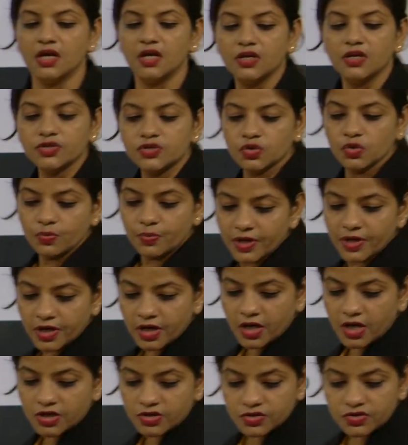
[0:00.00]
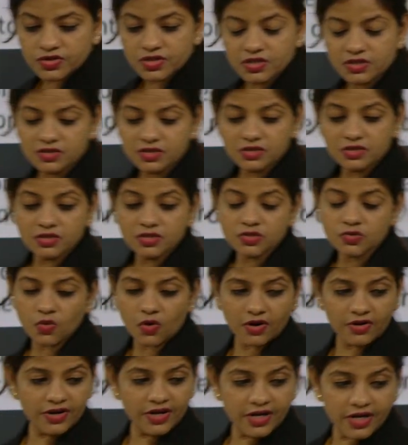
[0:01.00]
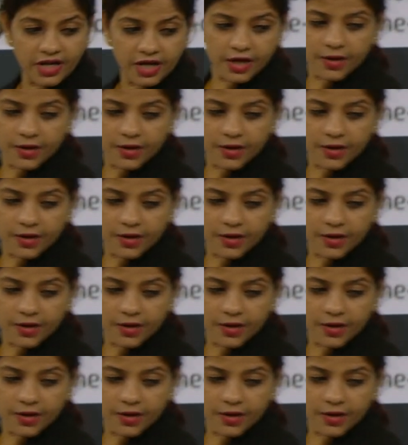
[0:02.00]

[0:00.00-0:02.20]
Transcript: Super. So since it is quadratic,